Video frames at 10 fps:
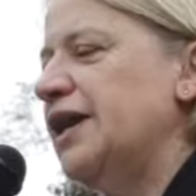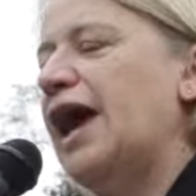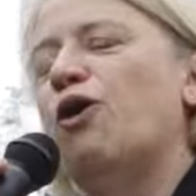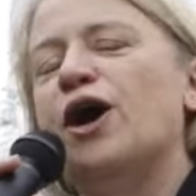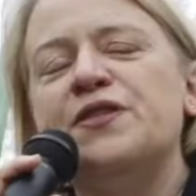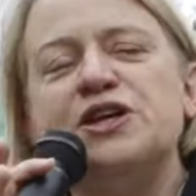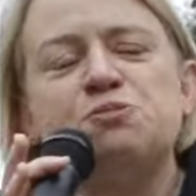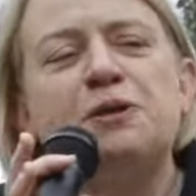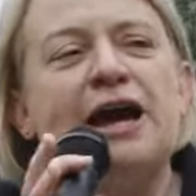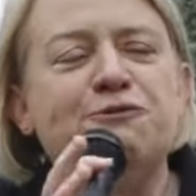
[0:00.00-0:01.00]
Now on this
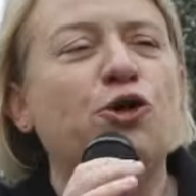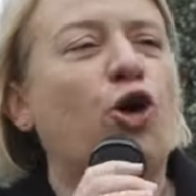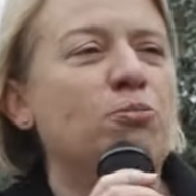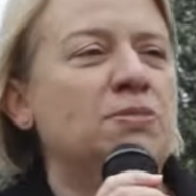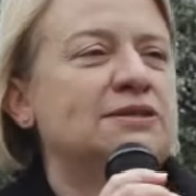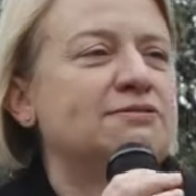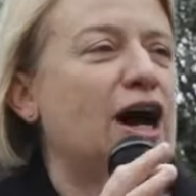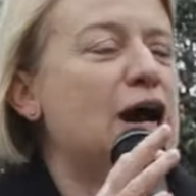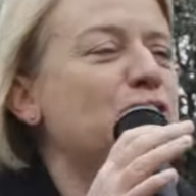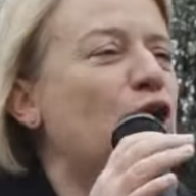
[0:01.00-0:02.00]
platform,
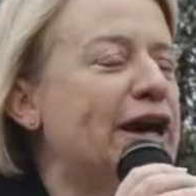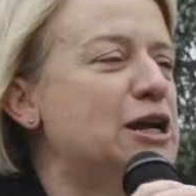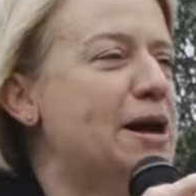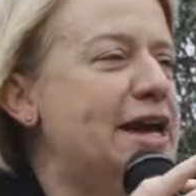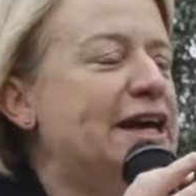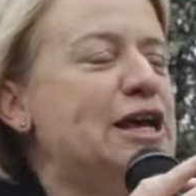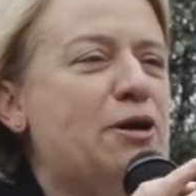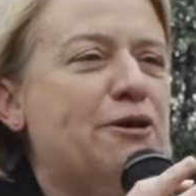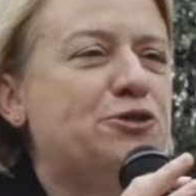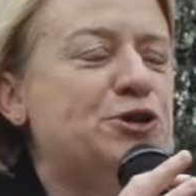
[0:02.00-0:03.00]
I'm not going to make any
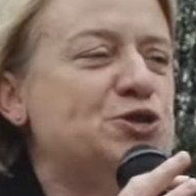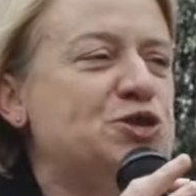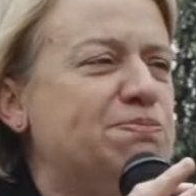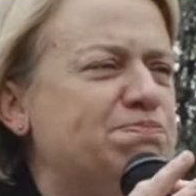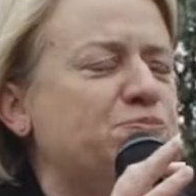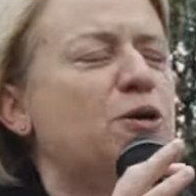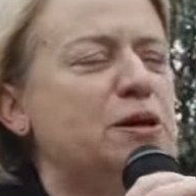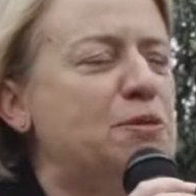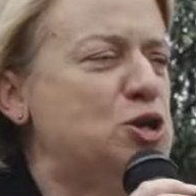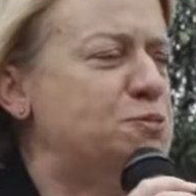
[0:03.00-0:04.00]
reference.
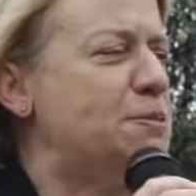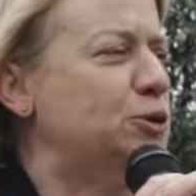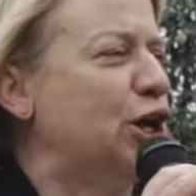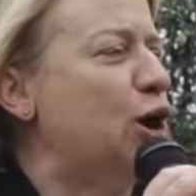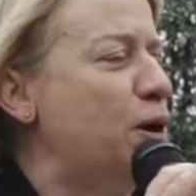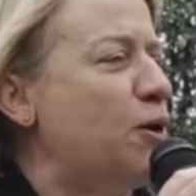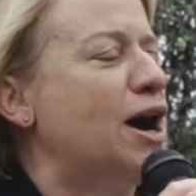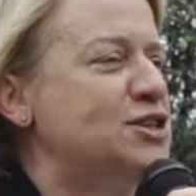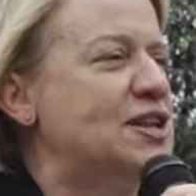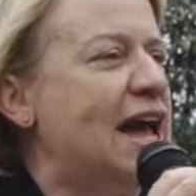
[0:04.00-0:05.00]
Probably most people know where
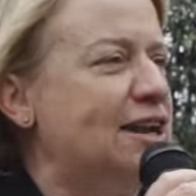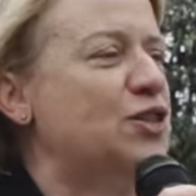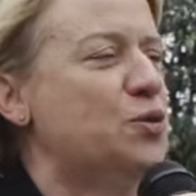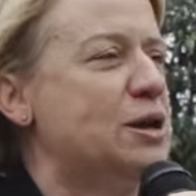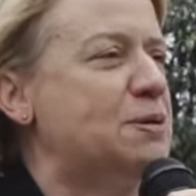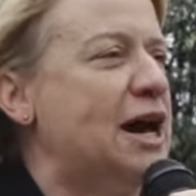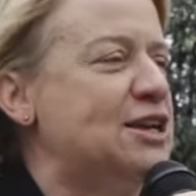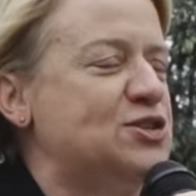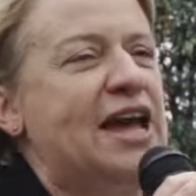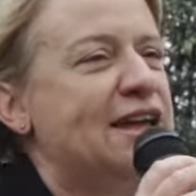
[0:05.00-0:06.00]
I stand and the Green
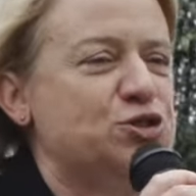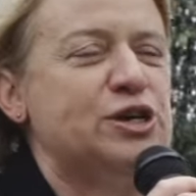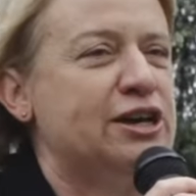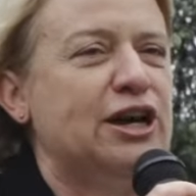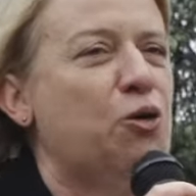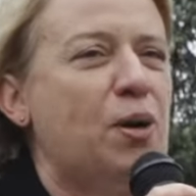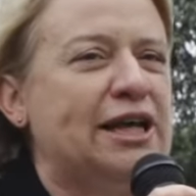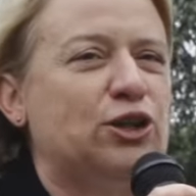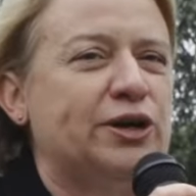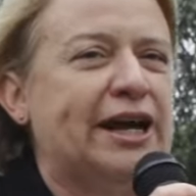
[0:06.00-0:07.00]
Party stands, or you can go away
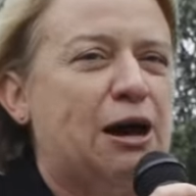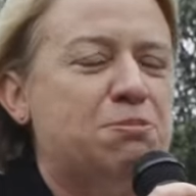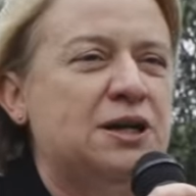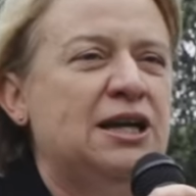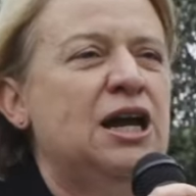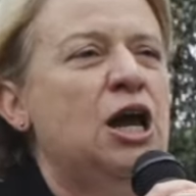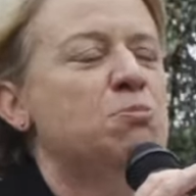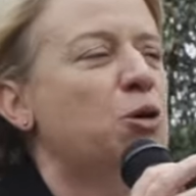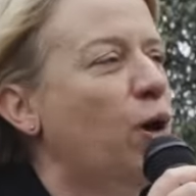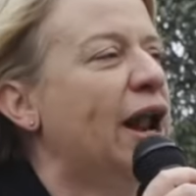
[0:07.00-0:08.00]
and look it up.
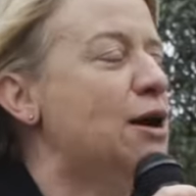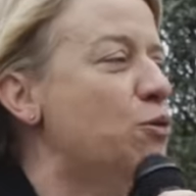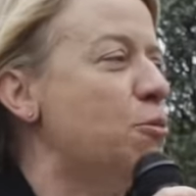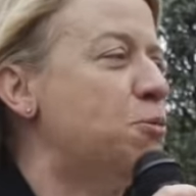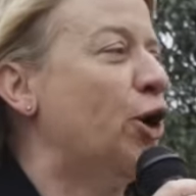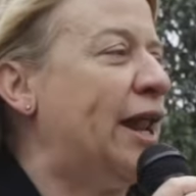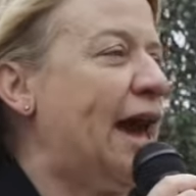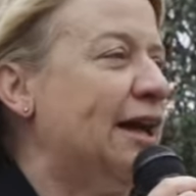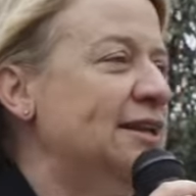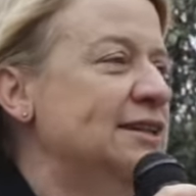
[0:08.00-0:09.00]
But what I will point
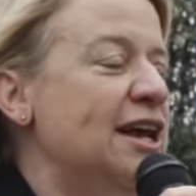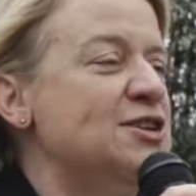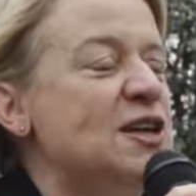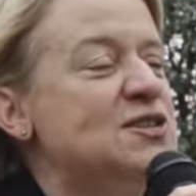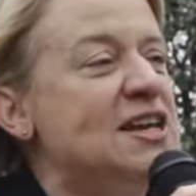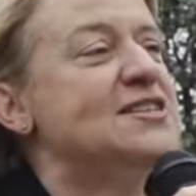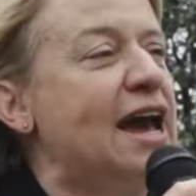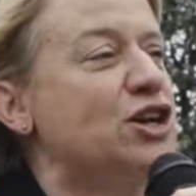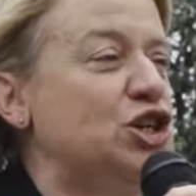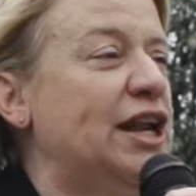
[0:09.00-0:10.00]
out is this is
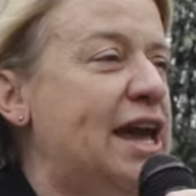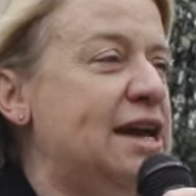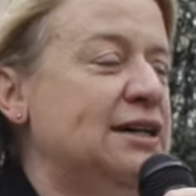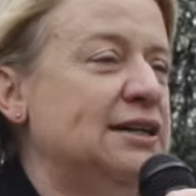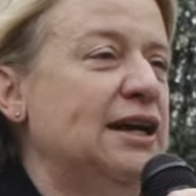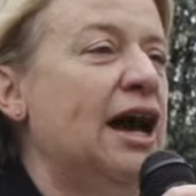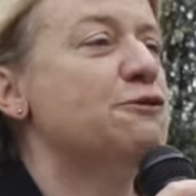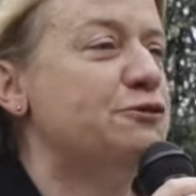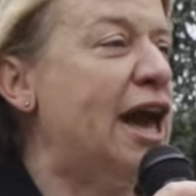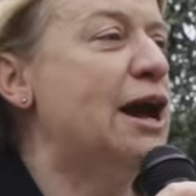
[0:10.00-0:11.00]
actually a
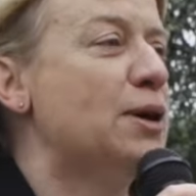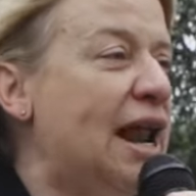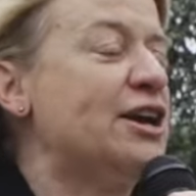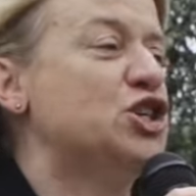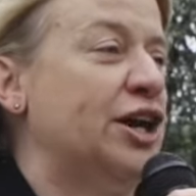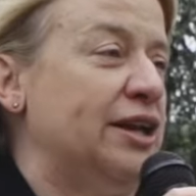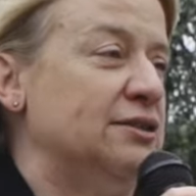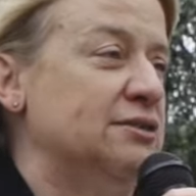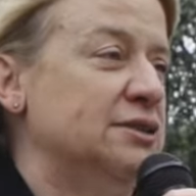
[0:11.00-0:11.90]
fair election.